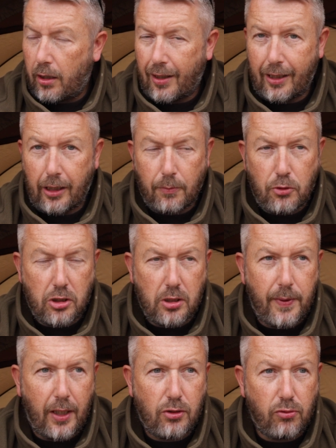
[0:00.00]
And I'm just
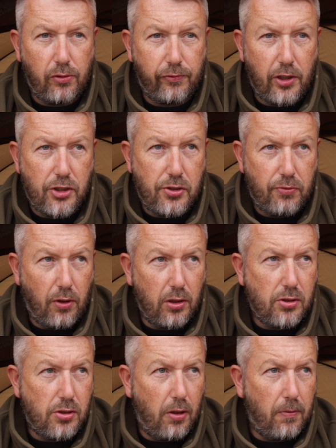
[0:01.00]
about to refresh the
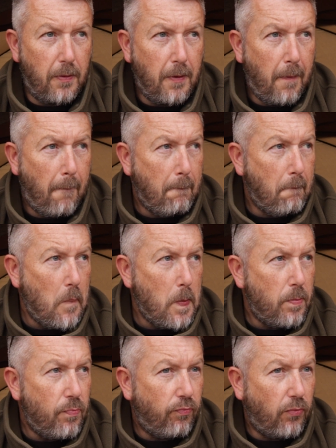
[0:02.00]
rods, so
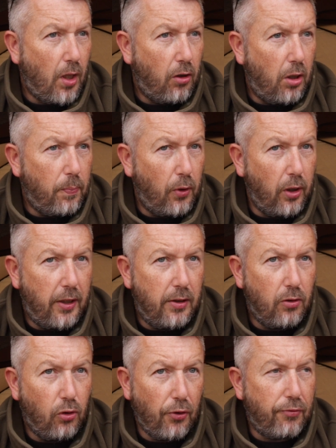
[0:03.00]
I'm going to pull
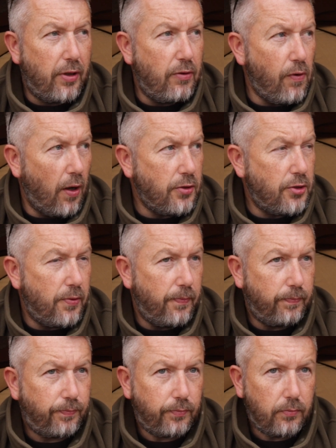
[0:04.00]
in all 3 rods.
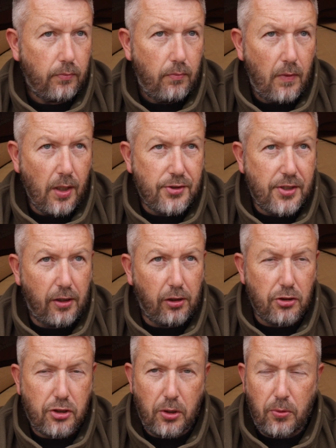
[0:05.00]
I said I've
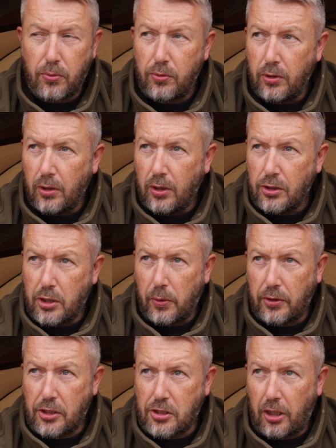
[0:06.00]
got two
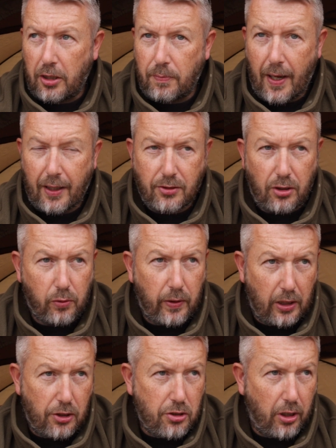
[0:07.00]
on the solid bags. I'll
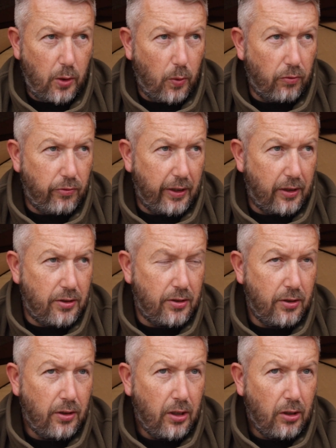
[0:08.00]
quickly show you what rigs
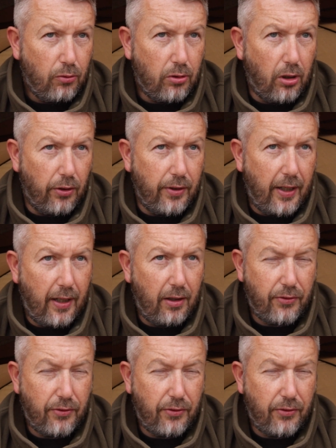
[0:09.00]
were on there.